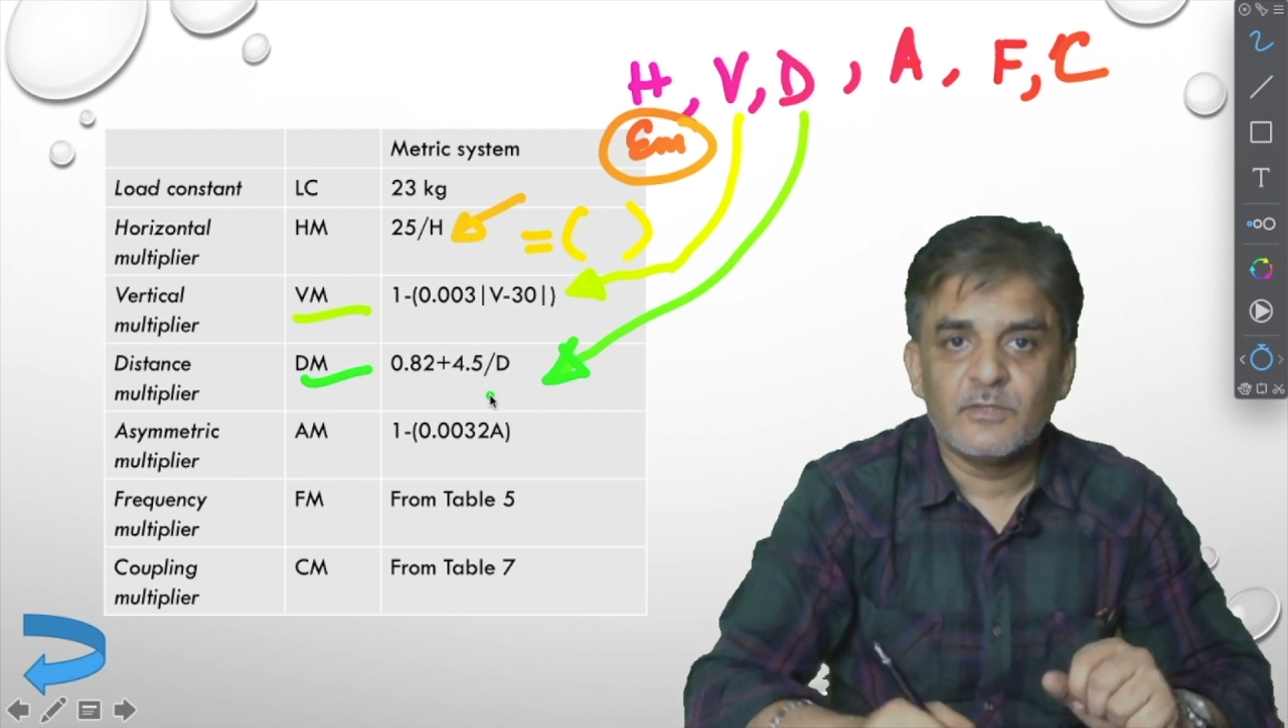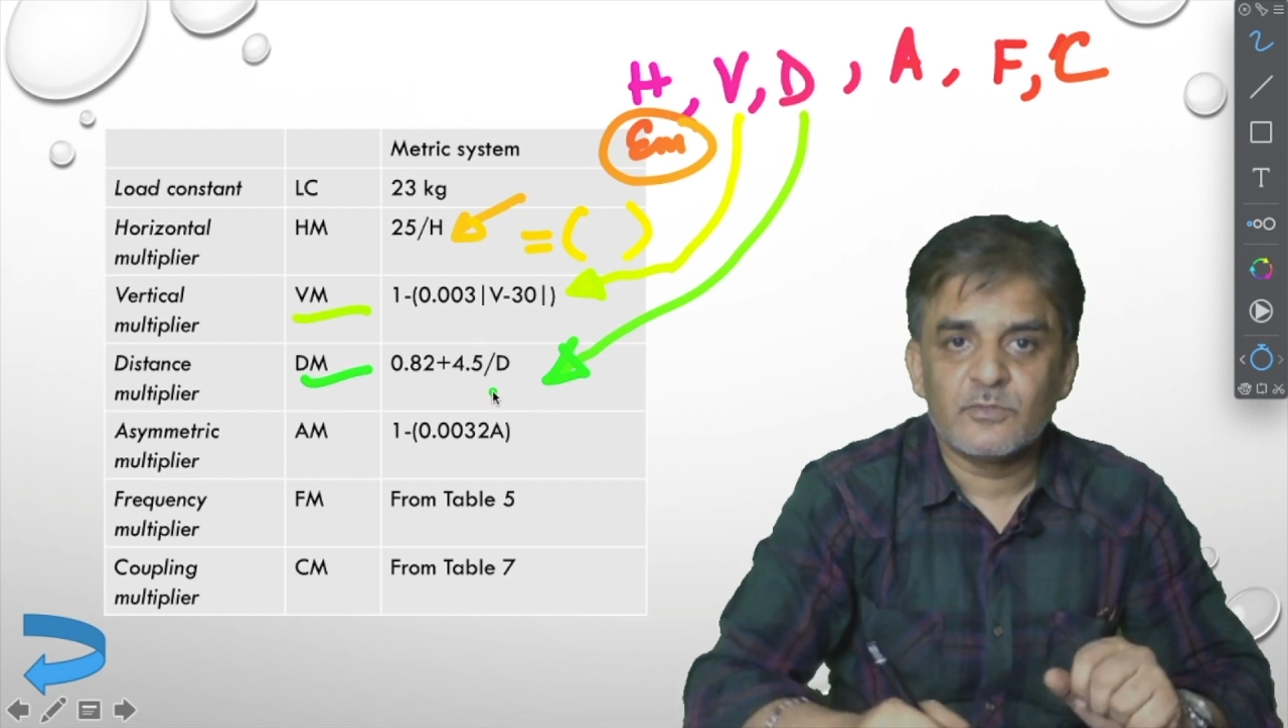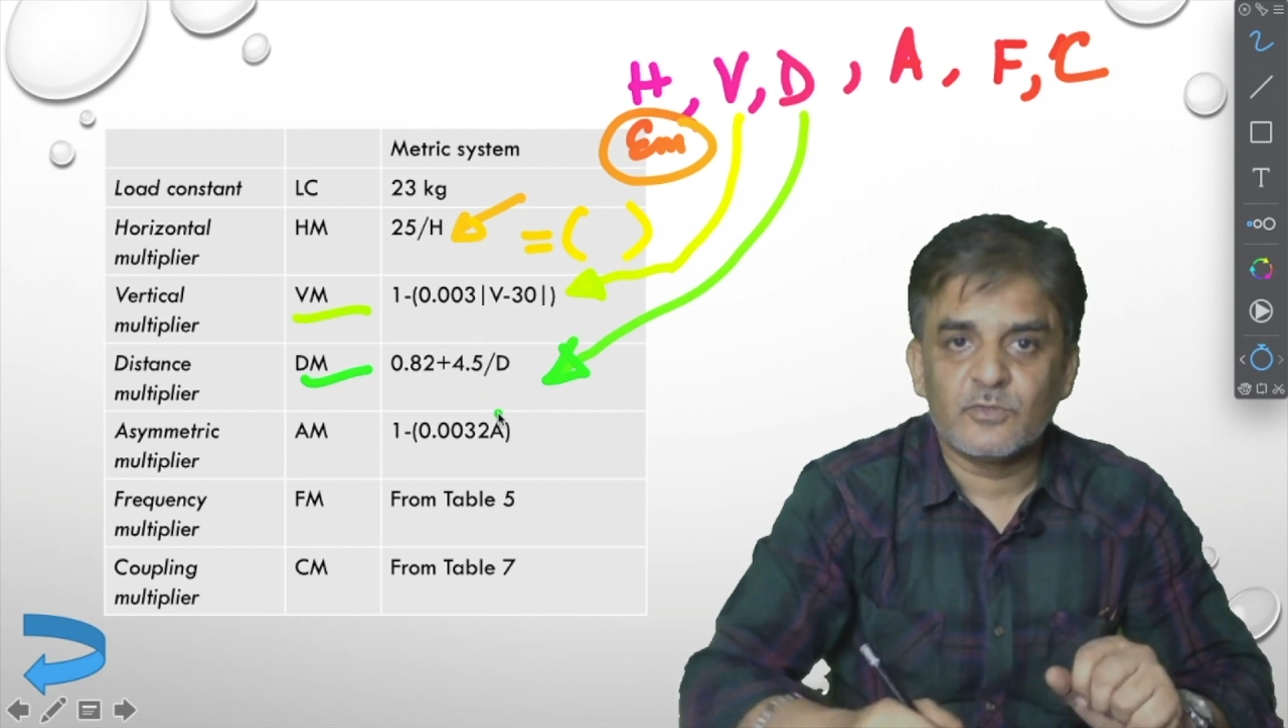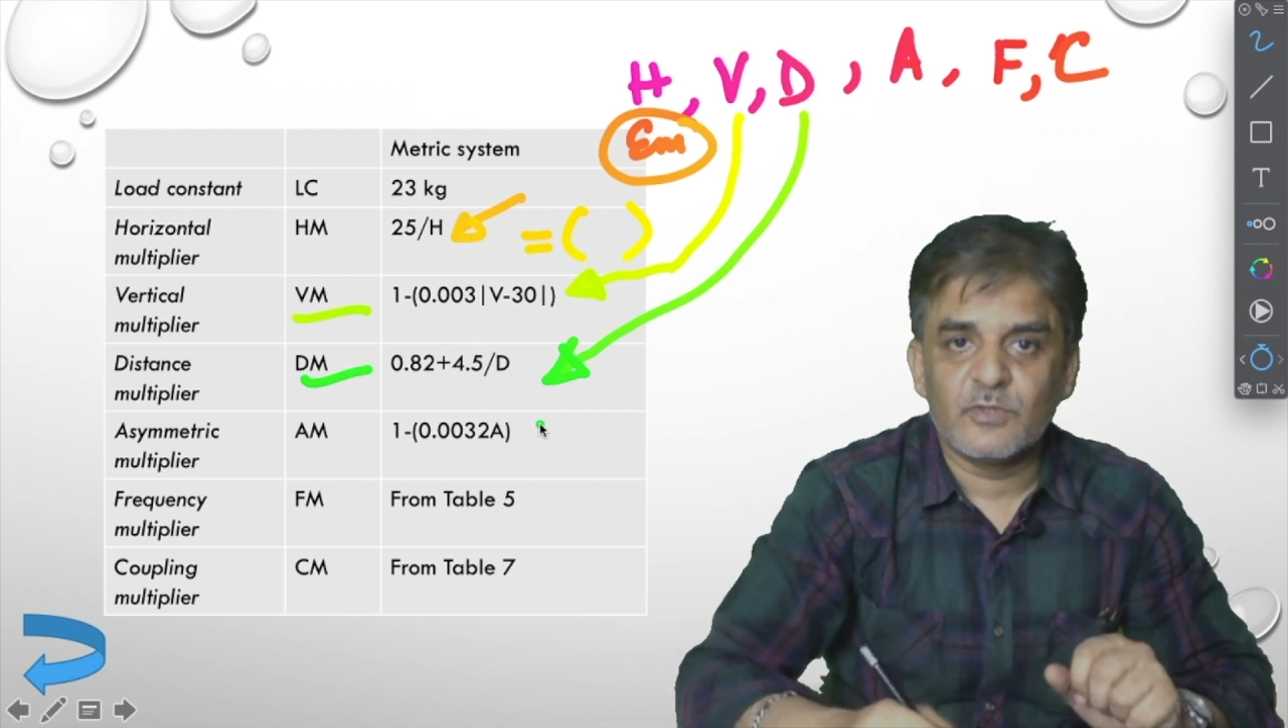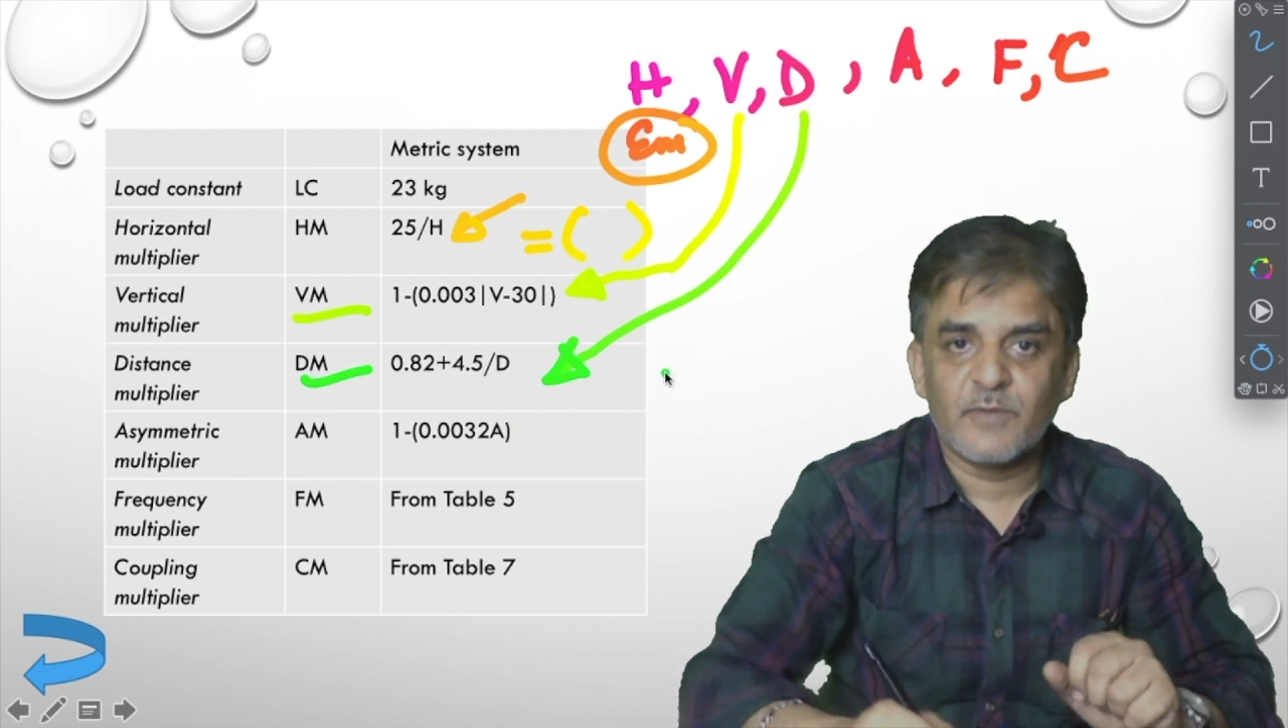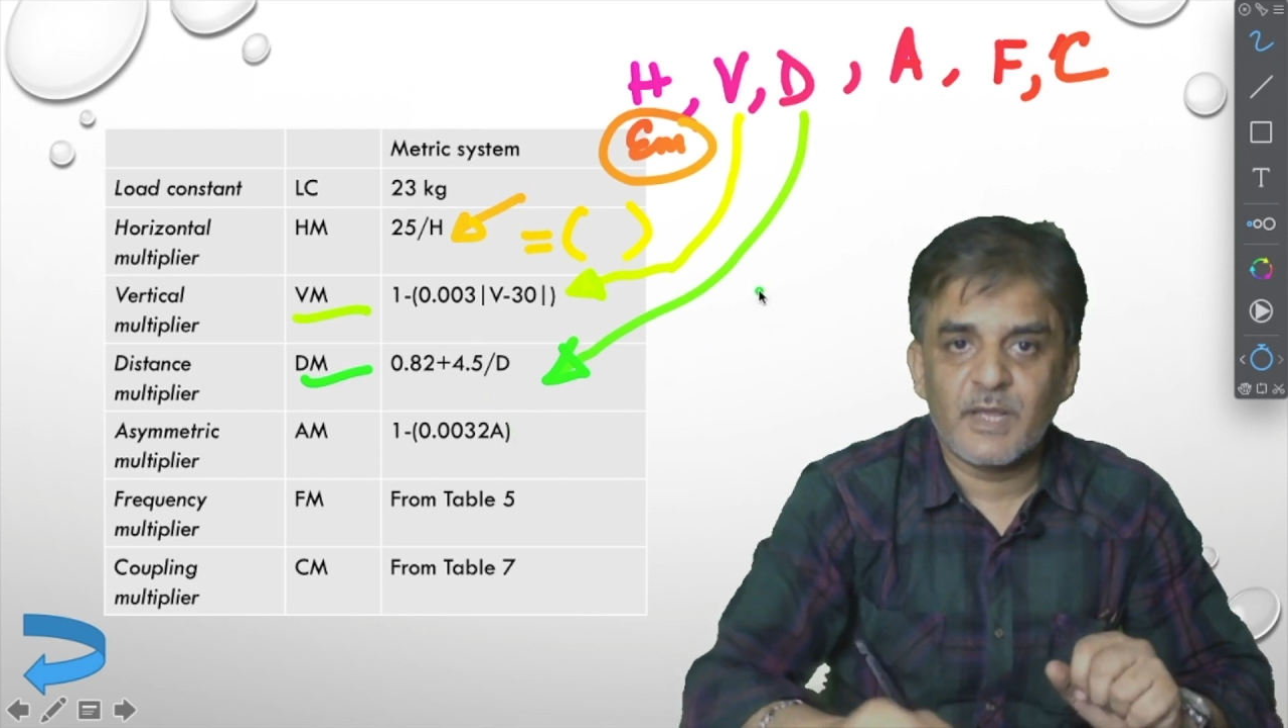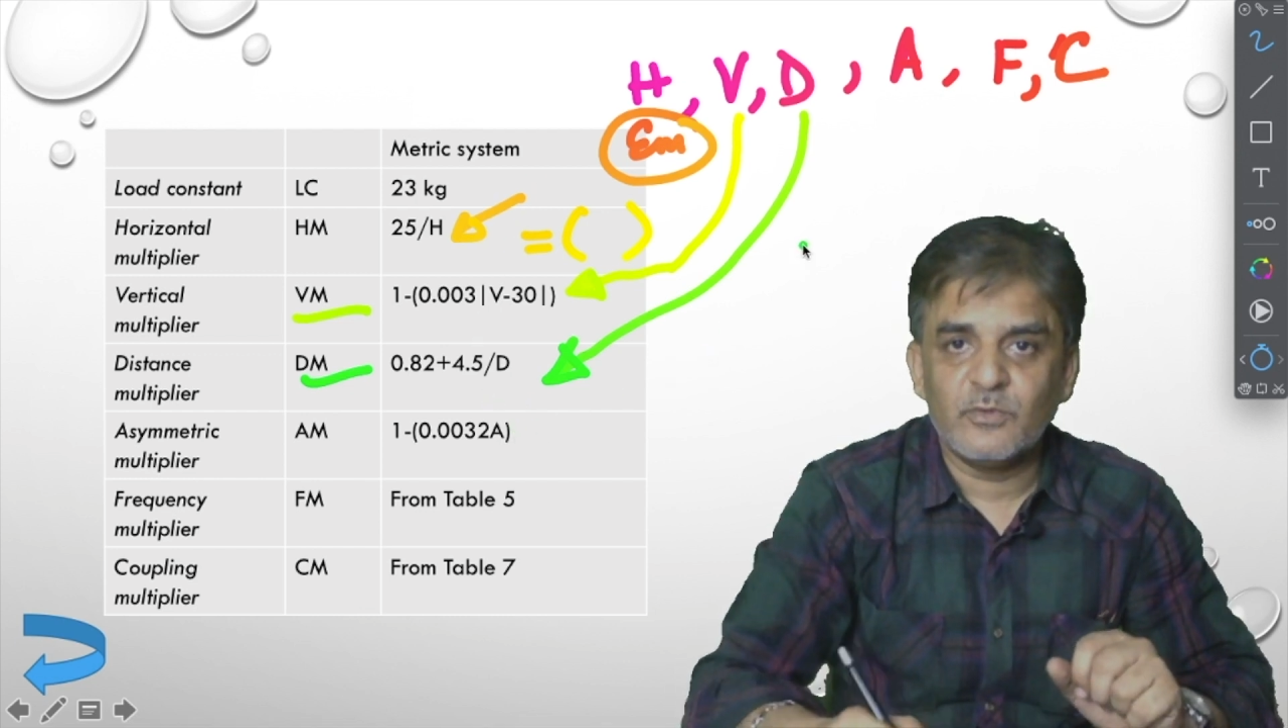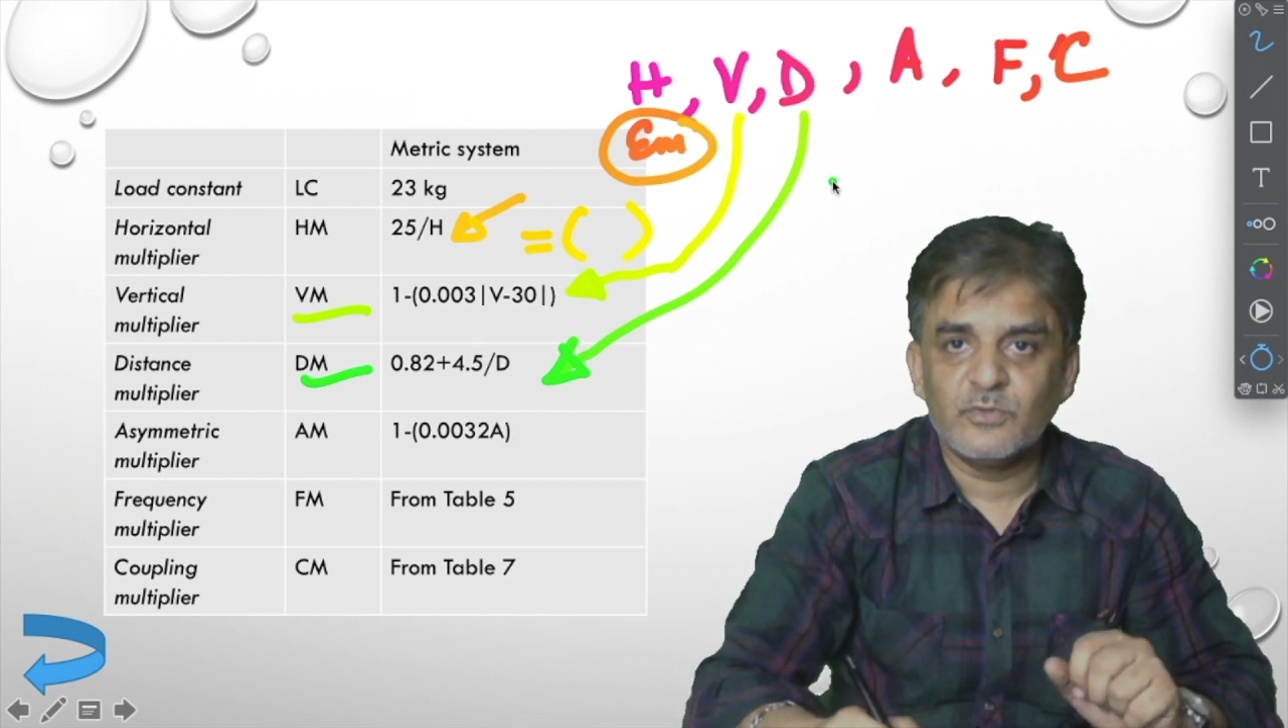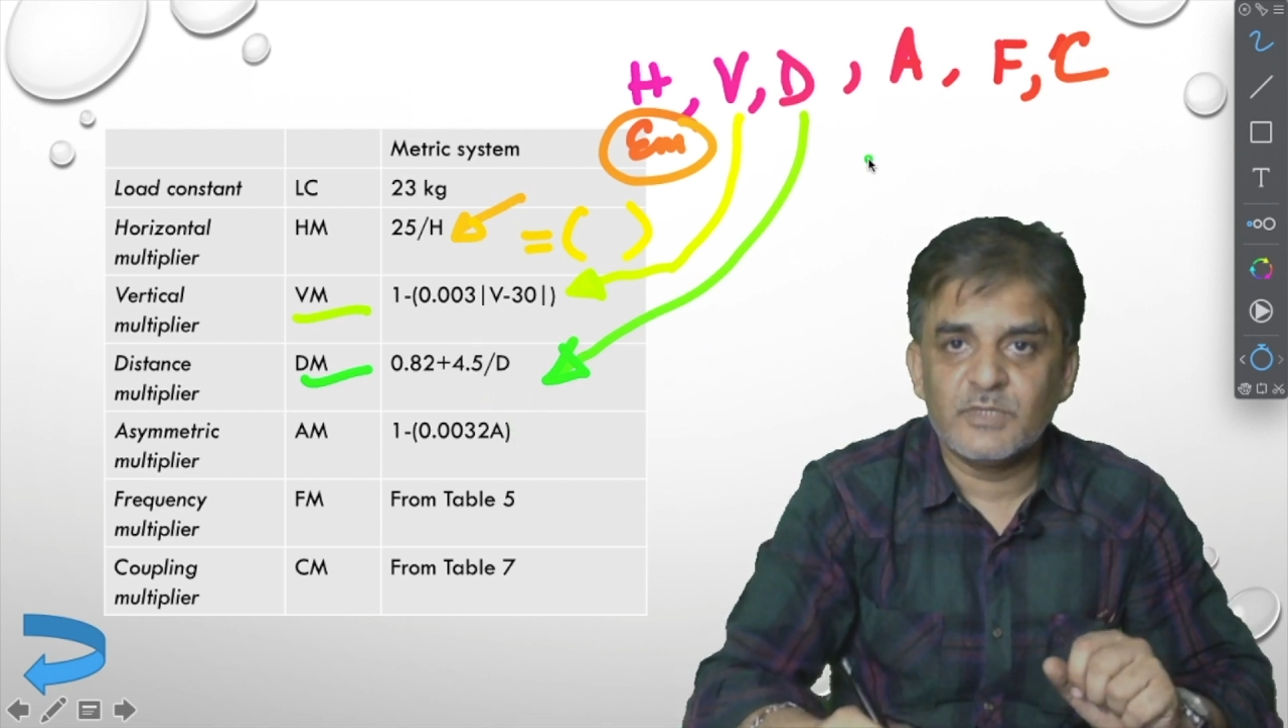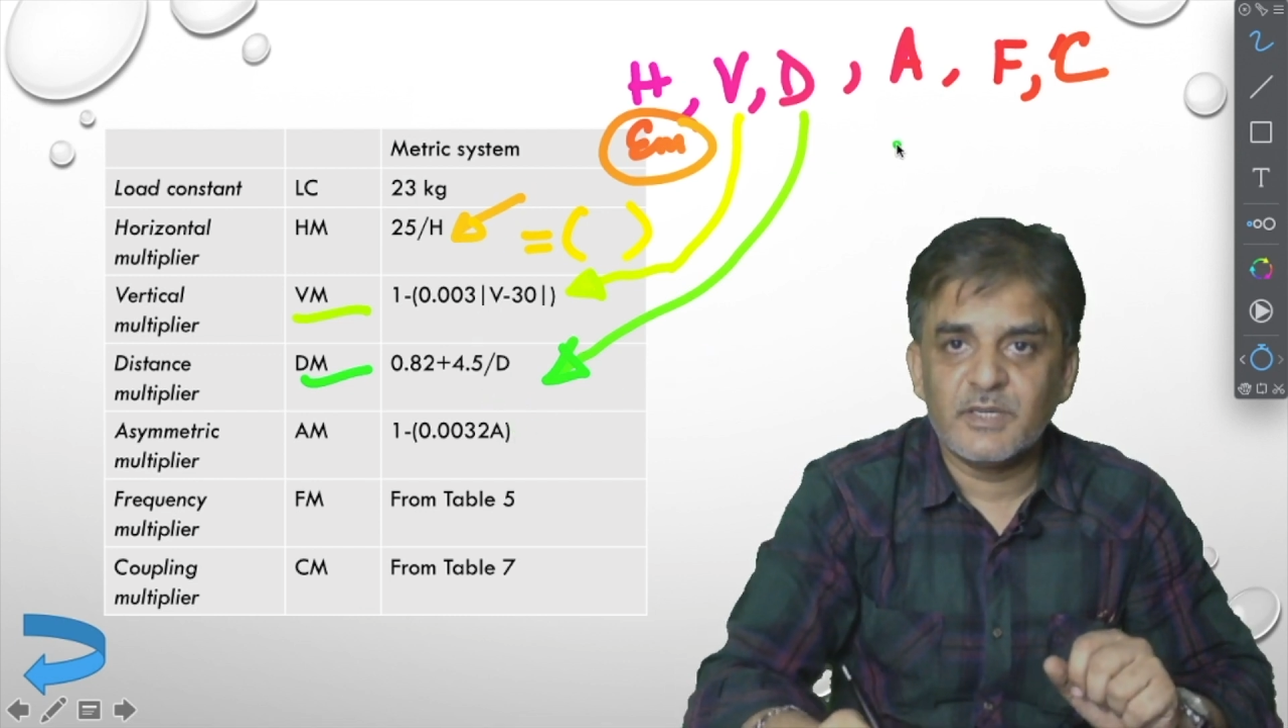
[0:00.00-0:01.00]
So the
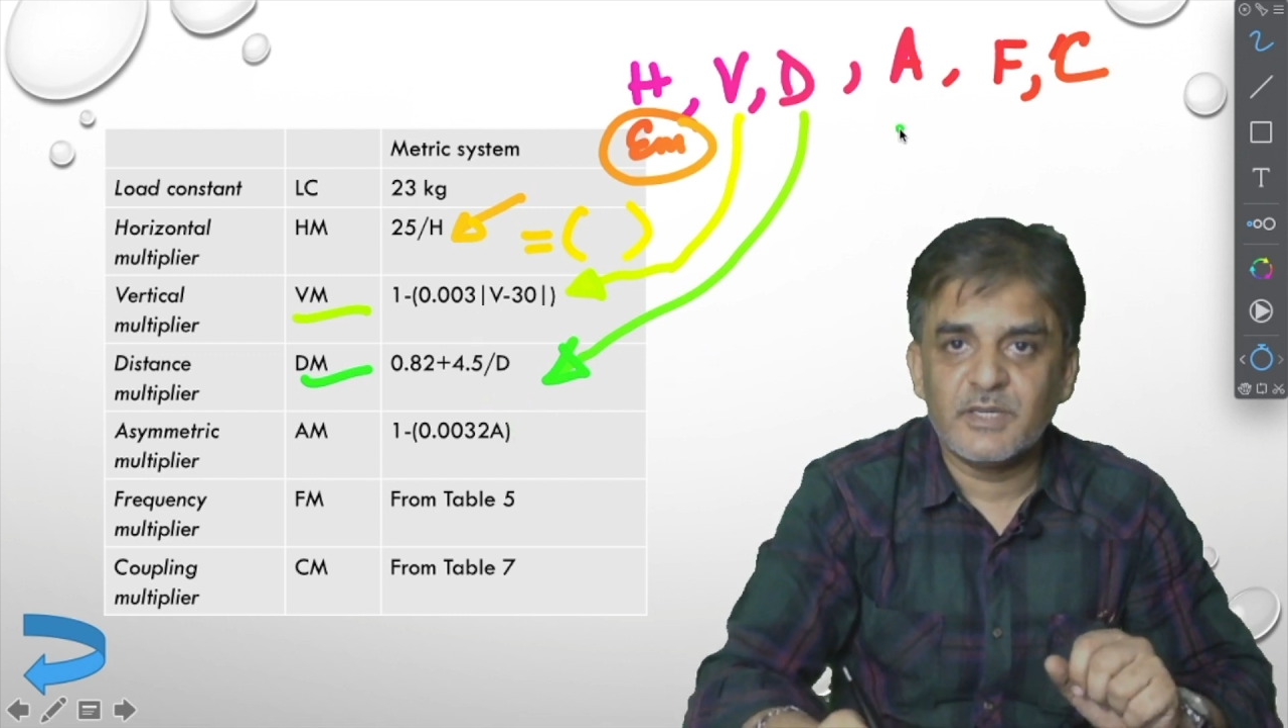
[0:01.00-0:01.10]
values in